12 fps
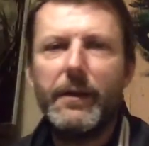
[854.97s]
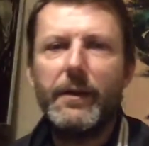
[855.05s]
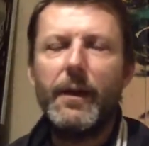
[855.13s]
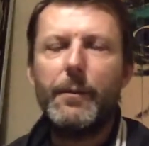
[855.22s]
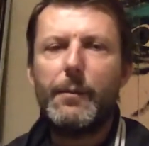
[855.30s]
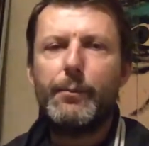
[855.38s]

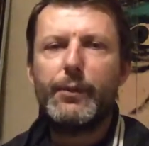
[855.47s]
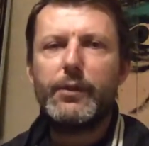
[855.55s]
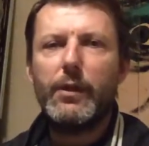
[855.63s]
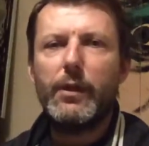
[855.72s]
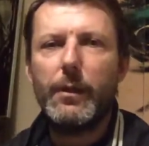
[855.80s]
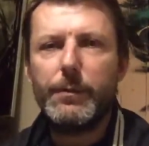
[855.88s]
a bit
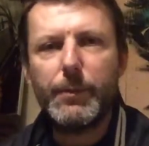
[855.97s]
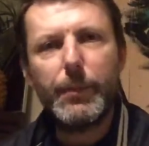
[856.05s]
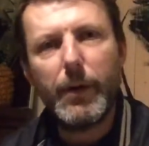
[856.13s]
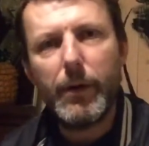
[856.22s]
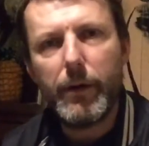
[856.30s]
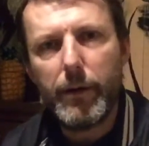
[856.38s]
perturbed.
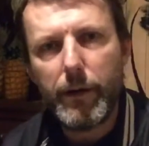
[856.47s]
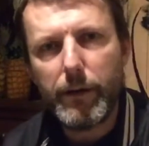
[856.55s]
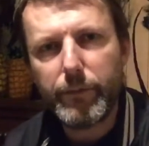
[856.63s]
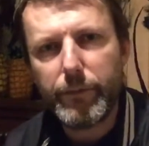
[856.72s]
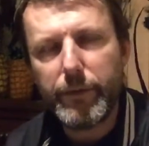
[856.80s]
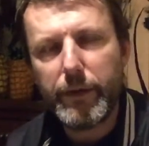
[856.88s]
But
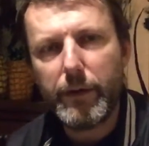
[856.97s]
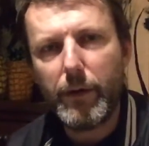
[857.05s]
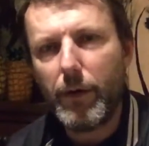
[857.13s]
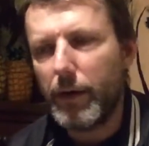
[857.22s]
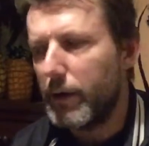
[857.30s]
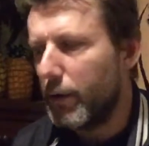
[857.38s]
he
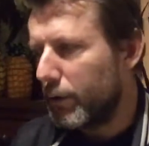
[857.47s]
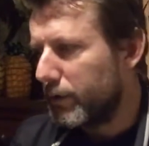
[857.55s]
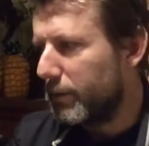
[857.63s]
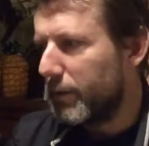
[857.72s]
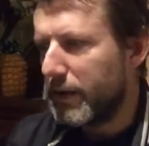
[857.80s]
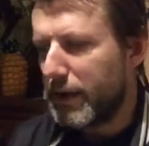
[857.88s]
looked
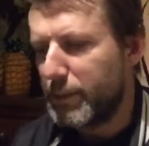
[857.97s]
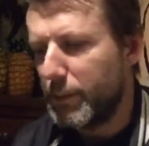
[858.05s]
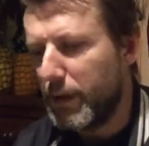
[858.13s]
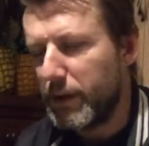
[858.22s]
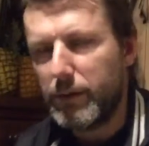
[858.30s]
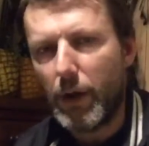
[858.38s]
and went, "That's
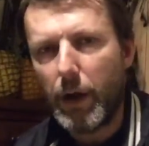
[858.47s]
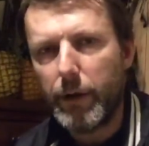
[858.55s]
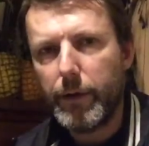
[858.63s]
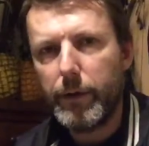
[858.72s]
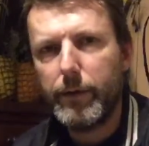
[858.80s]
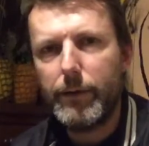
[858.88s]
me, Don.
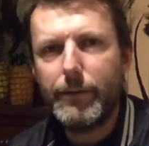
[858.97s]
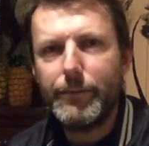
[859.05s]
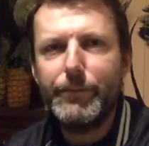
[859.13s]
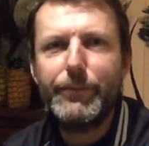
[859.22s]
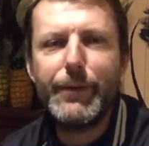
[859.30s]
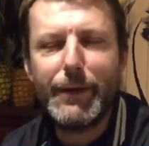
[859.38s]

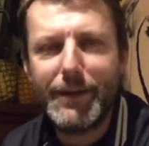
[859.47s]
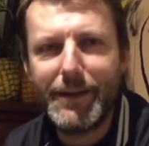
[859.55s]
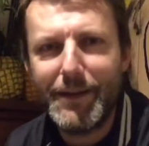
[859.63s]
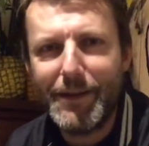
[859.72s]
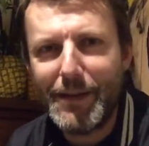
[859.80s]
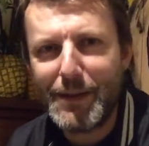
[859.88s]

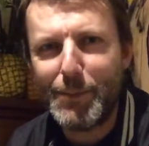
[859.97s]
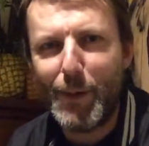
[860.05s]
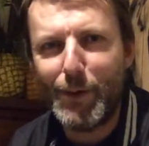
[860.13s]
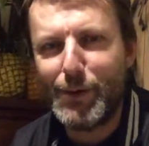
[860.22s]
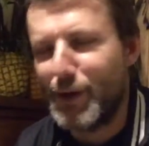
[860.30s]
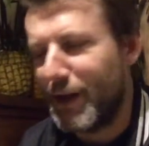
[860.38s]
That's
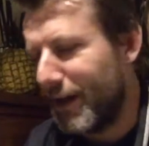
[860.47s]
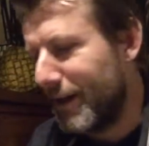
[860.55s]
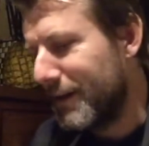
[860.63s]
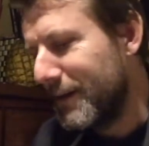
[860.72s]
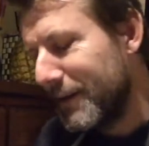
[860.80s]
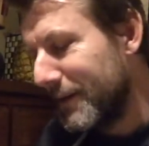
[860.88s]
my chair."
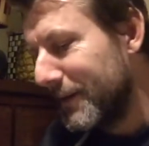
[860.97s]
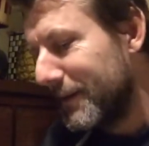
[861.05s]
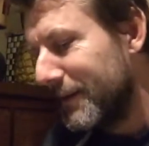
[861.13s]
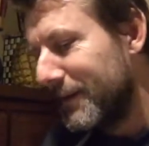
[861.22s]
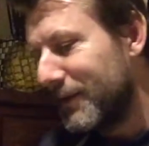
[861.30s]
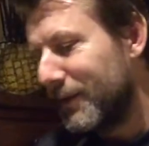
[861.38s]

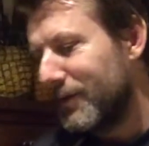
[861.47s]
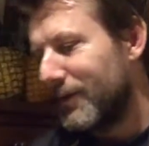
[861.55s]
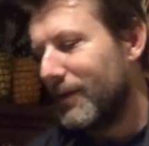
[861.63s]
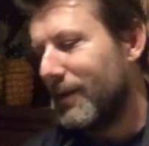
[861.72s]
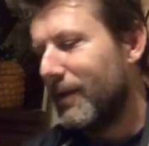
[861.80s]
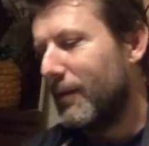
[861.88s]
So I was
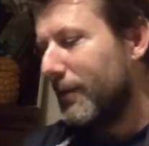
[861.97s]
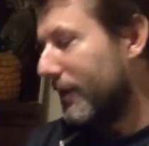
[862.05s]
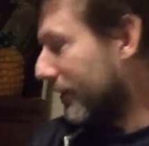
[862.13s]
like, "Oh well,